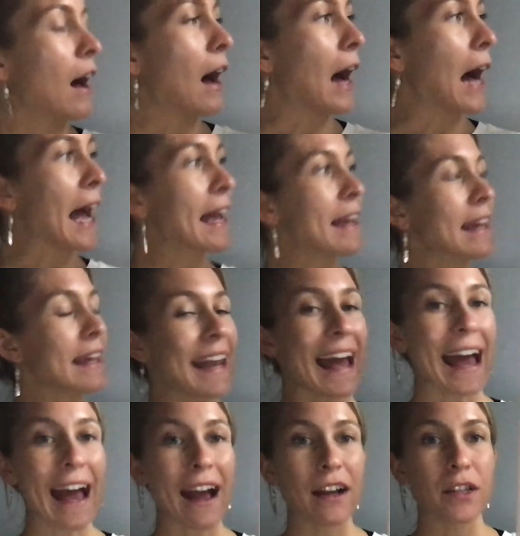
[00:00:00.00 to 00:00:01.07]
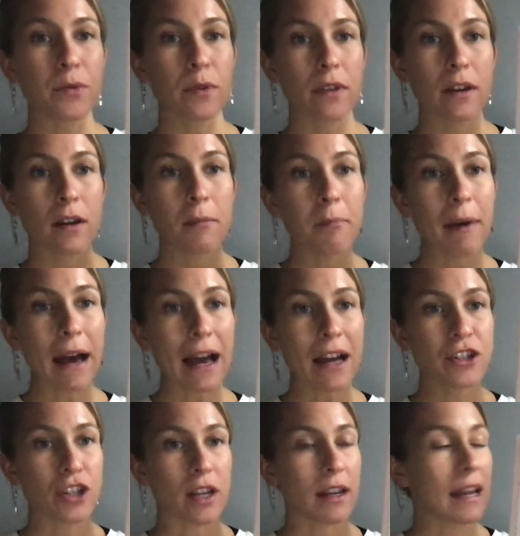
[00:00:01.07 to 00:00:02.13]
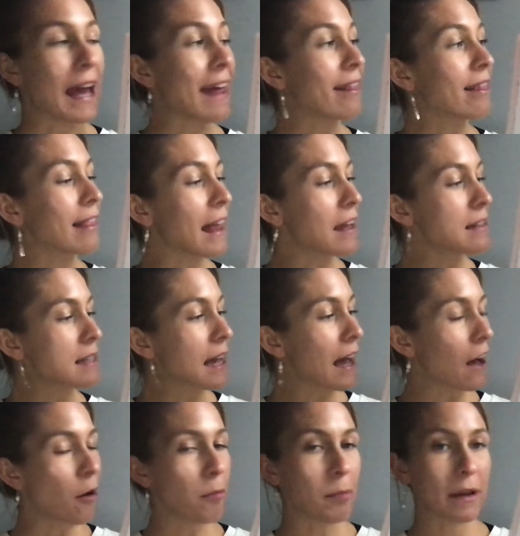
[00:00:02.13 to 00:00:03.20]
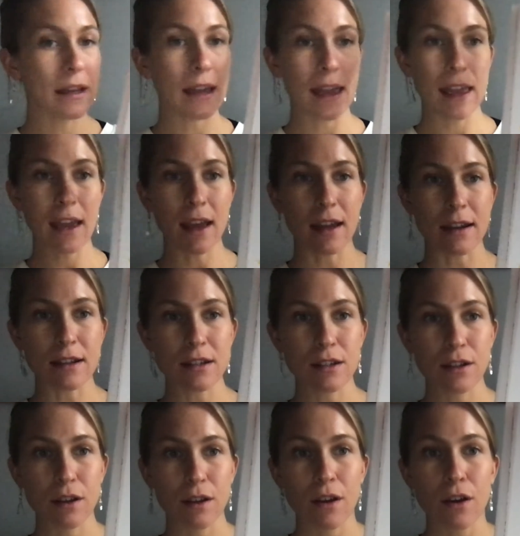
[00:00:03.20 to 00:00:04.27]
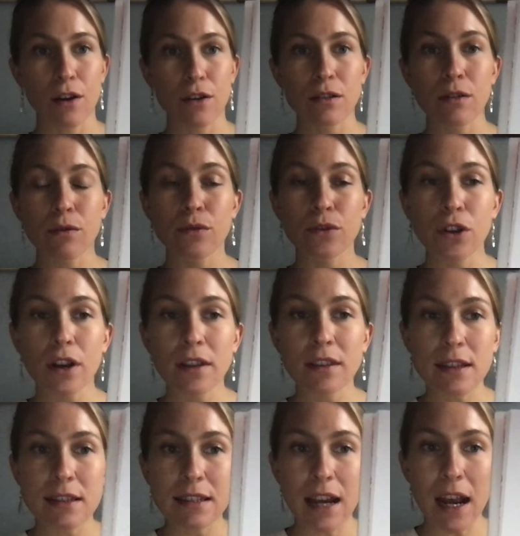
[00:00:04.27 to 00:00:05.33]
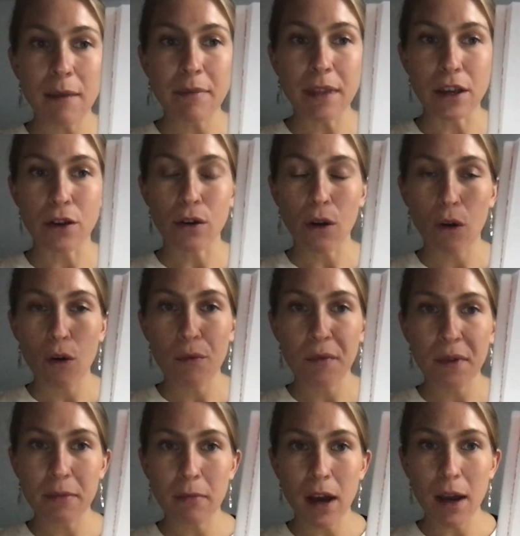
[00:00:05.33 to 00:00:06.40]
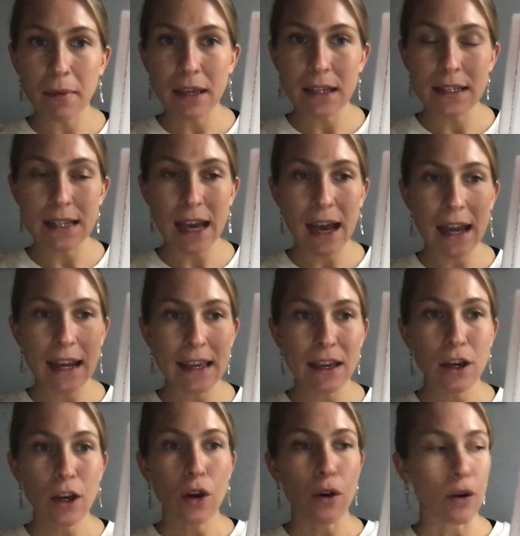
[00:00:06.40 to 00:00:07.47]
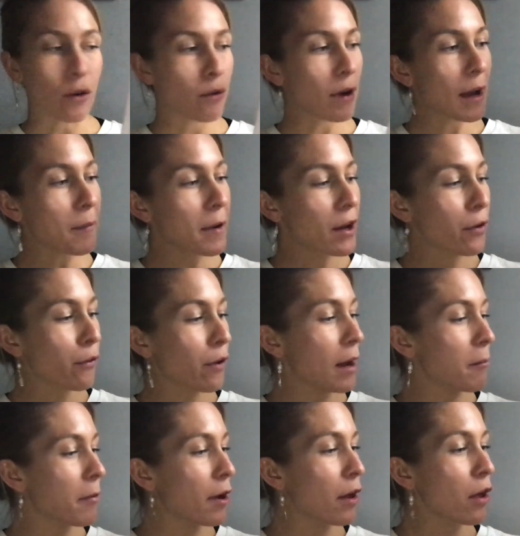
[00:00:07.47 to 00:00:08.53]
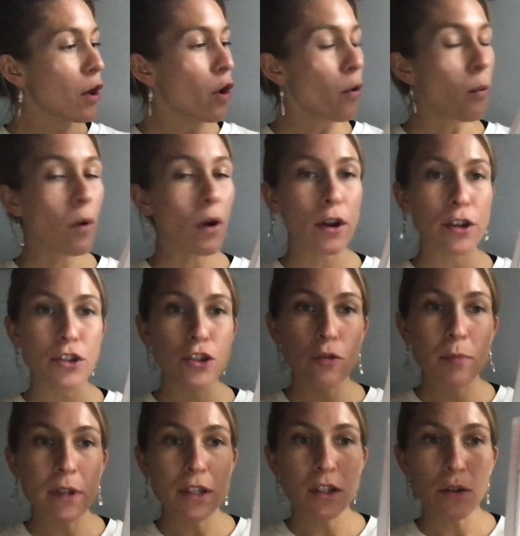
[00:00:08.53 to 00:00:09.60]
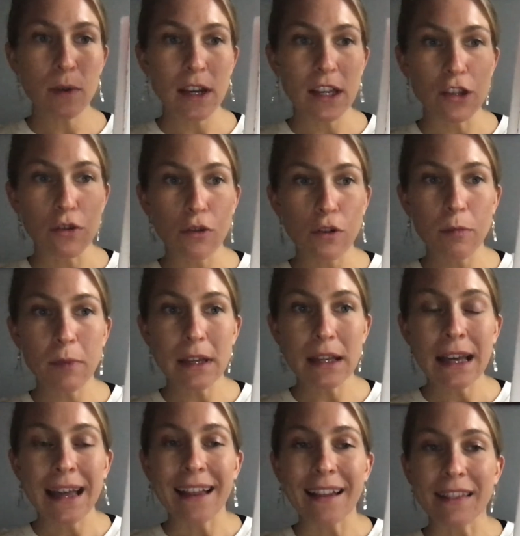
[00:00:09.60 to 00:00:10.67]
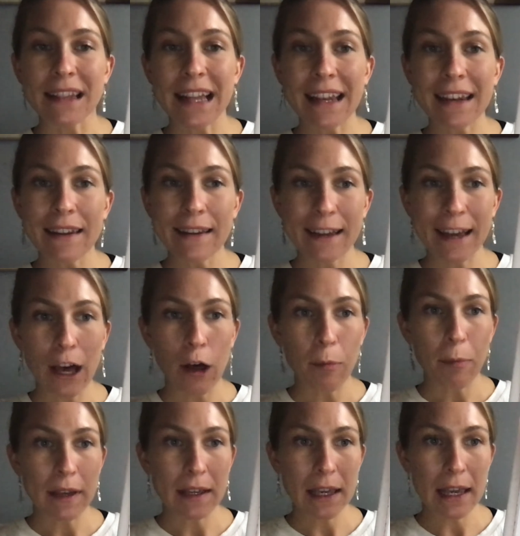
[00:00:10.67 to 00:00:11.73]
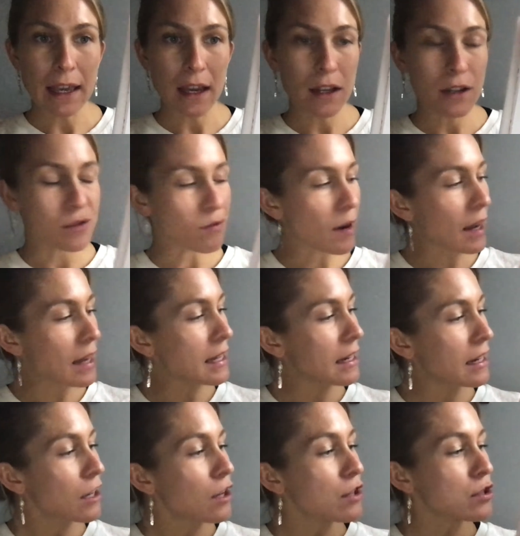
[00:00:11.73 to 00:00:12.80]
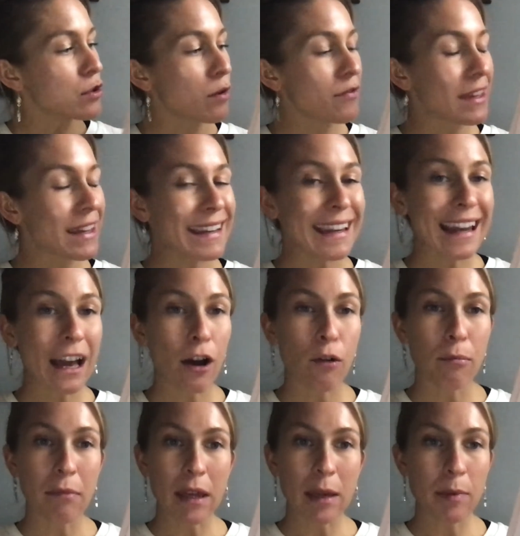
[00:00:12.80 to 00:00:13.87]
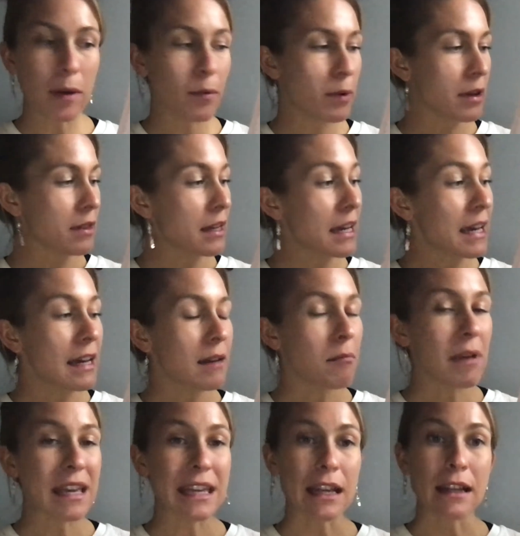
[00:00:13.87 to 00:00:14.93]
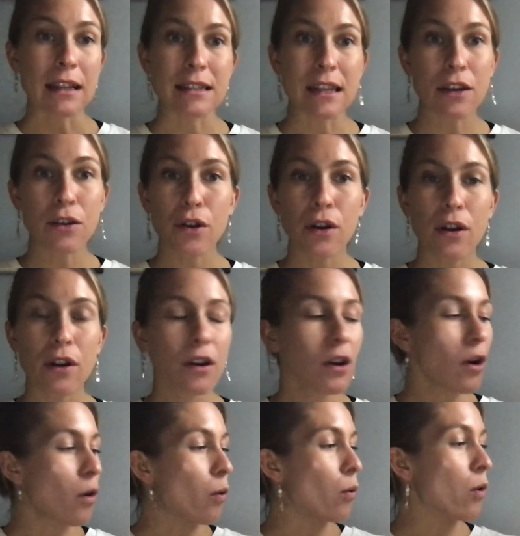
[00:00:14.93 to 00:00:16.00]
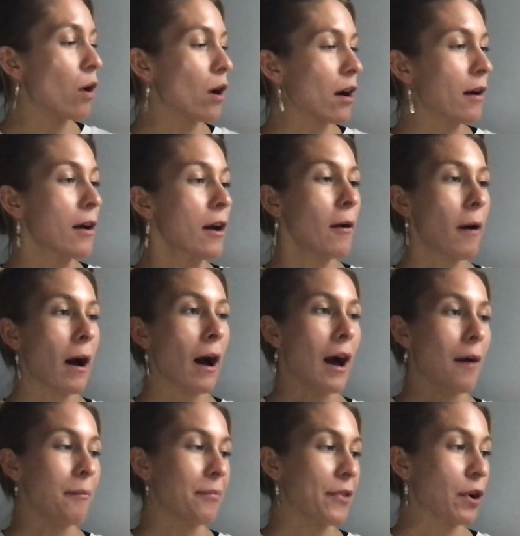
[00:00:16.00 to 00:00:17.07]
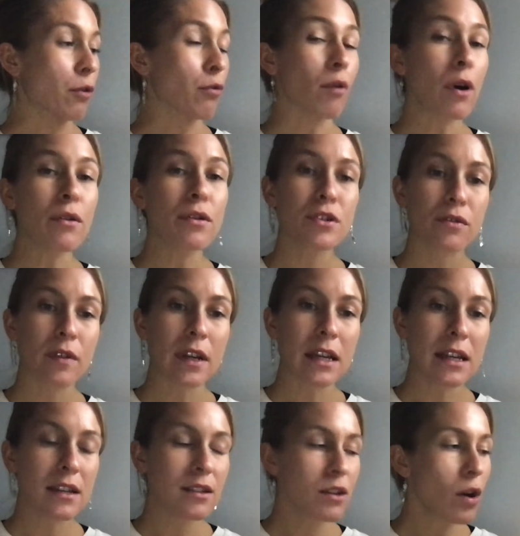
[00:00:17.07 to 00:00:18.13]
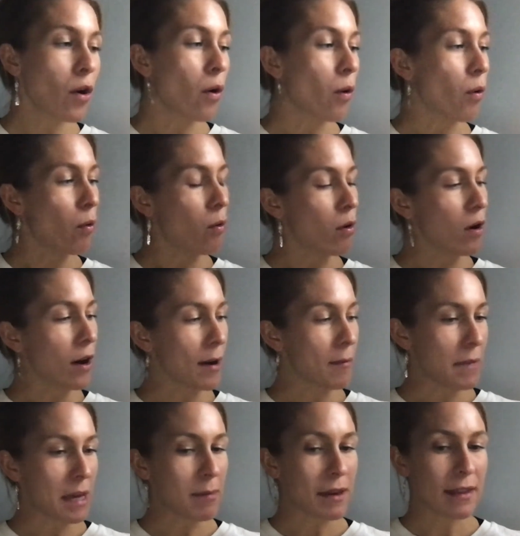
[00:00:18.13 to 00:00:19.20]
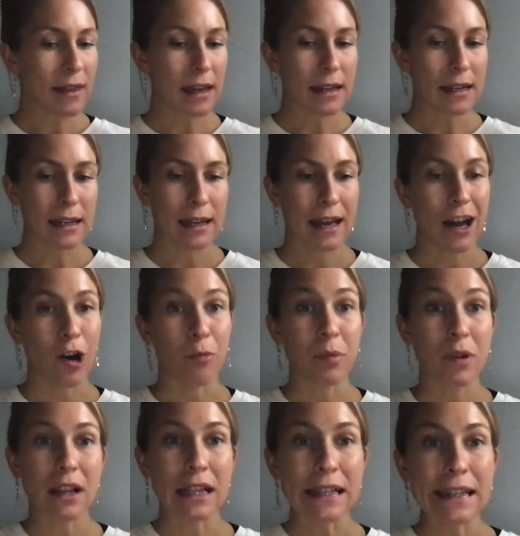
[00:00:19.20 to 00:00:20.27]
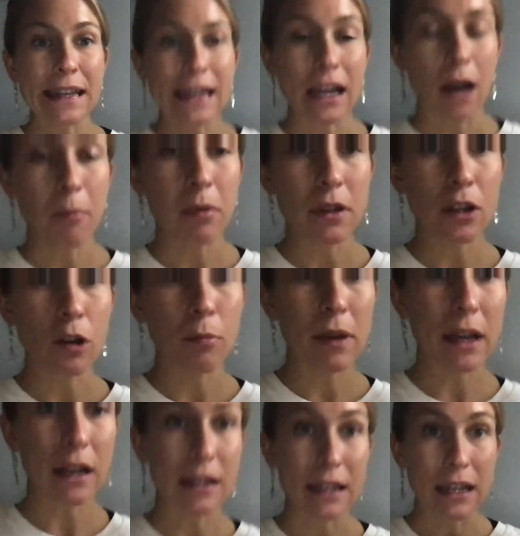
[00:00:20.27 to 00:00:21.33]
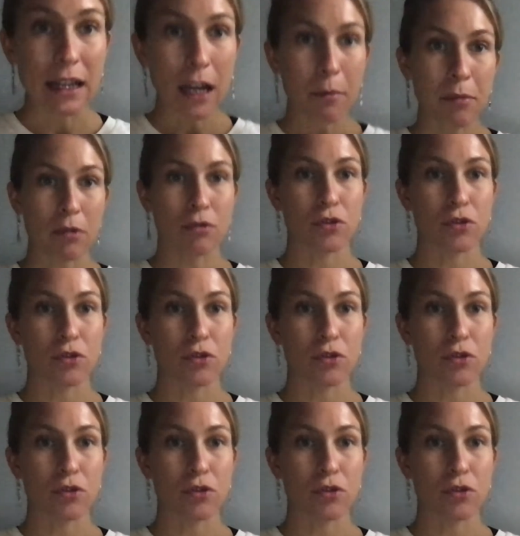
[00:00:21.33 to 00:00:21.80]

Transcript: I can act with compassion and lend a helping hand. So during this time that you're home with mommy and daddy or grandma and grandpa, what could you be doing? You could be lending a helping hand, right? So if they need help maybe with making dinner or um, the groceries, or maybe they need help cleaning up a little bit, cleaning up your